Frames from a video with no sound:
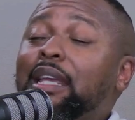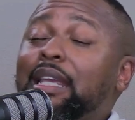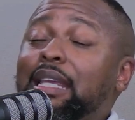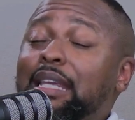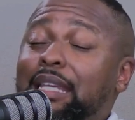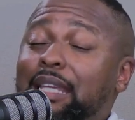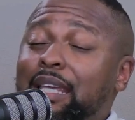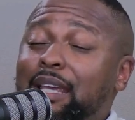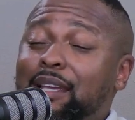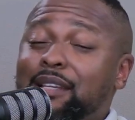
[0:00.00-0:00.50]

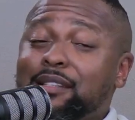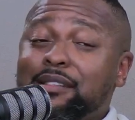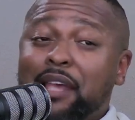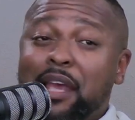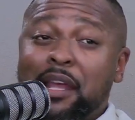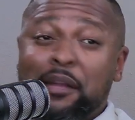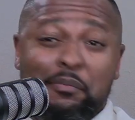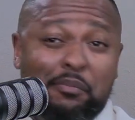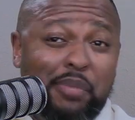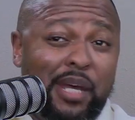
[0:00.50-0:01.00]
Yes,
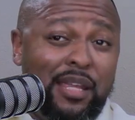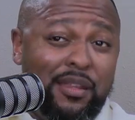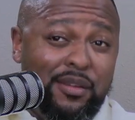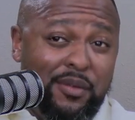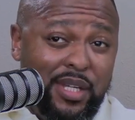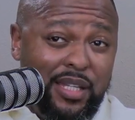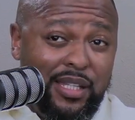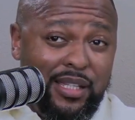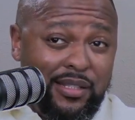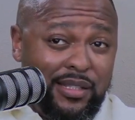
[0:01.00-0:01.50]
and by the
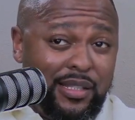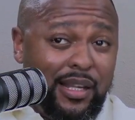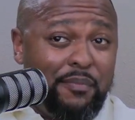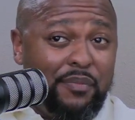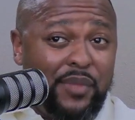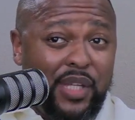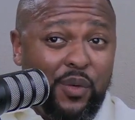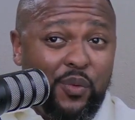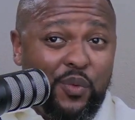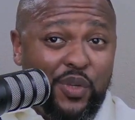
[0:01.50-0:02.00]
way, there's
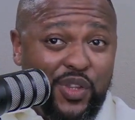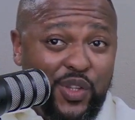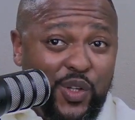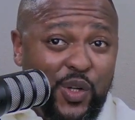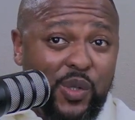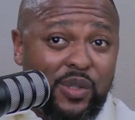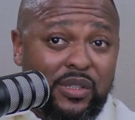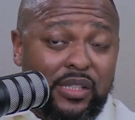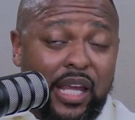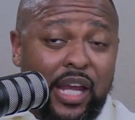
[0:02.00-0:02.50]
something with
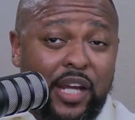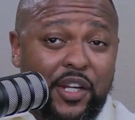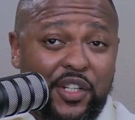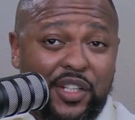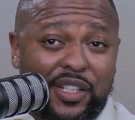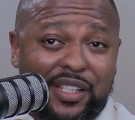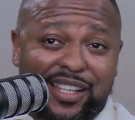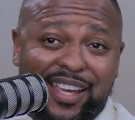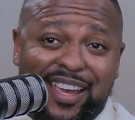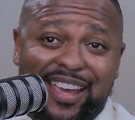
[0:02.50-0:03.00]
those
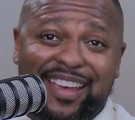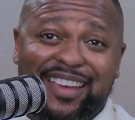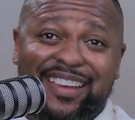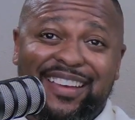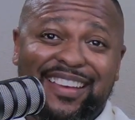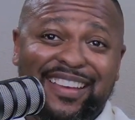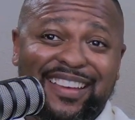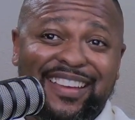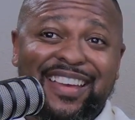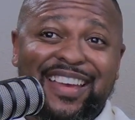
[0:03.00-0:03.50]
actually.
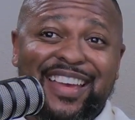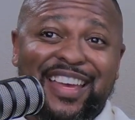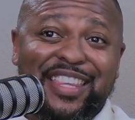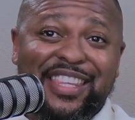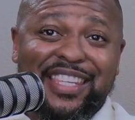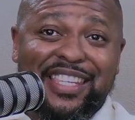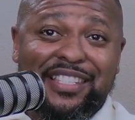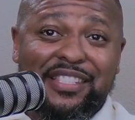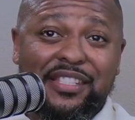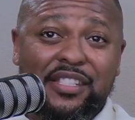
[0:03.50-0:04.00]

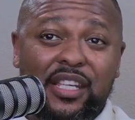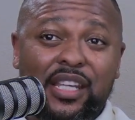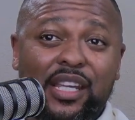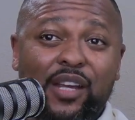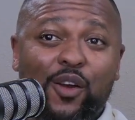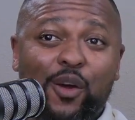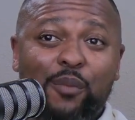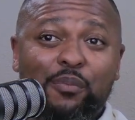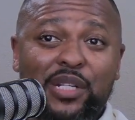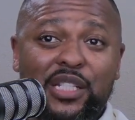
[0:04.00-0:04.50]
These singing
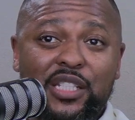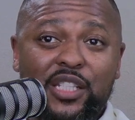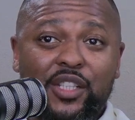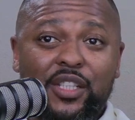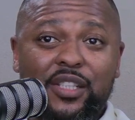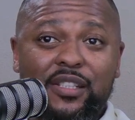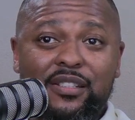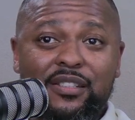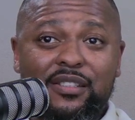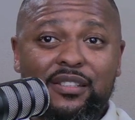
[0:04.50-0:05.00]

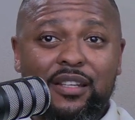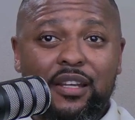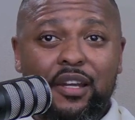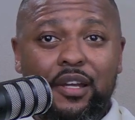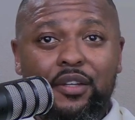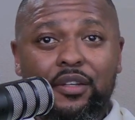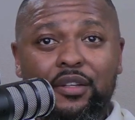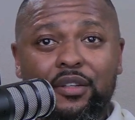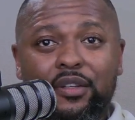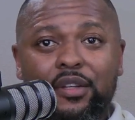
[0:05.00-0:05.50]
competitions.
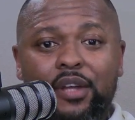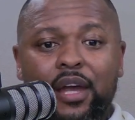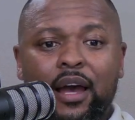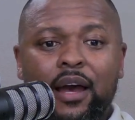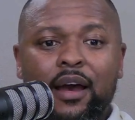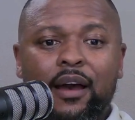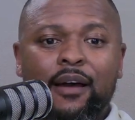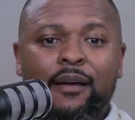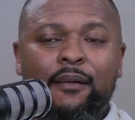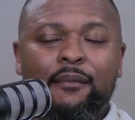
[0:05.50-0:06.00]

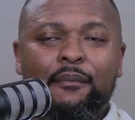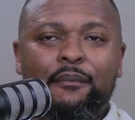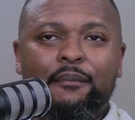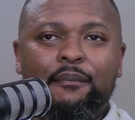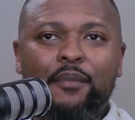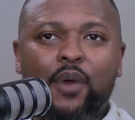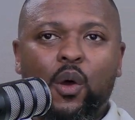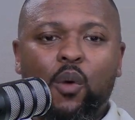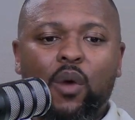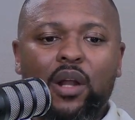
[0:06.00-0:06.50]

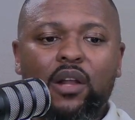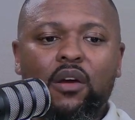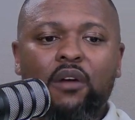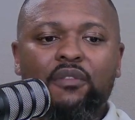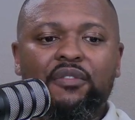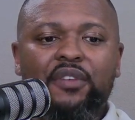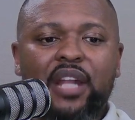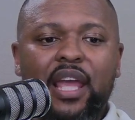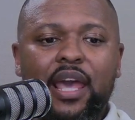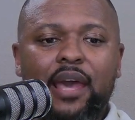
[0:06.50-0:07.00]
What
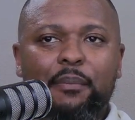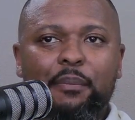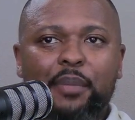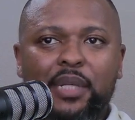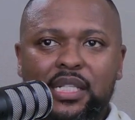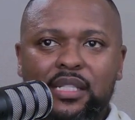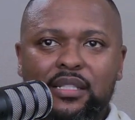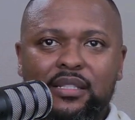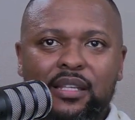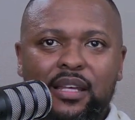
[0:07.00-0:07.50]
often
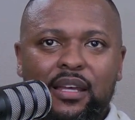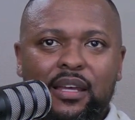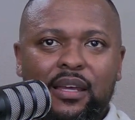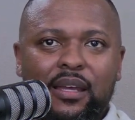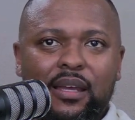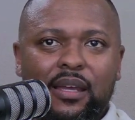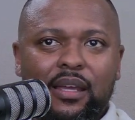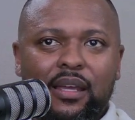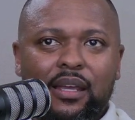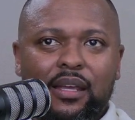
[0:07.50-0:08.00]
happens
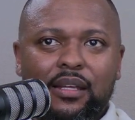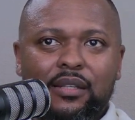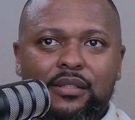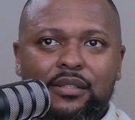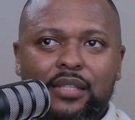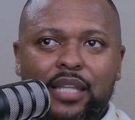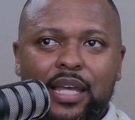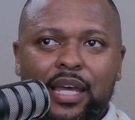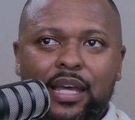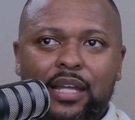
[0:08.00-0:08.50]
is
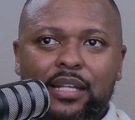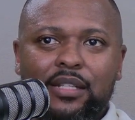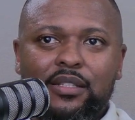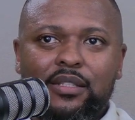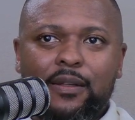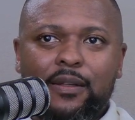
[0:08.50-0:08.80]
that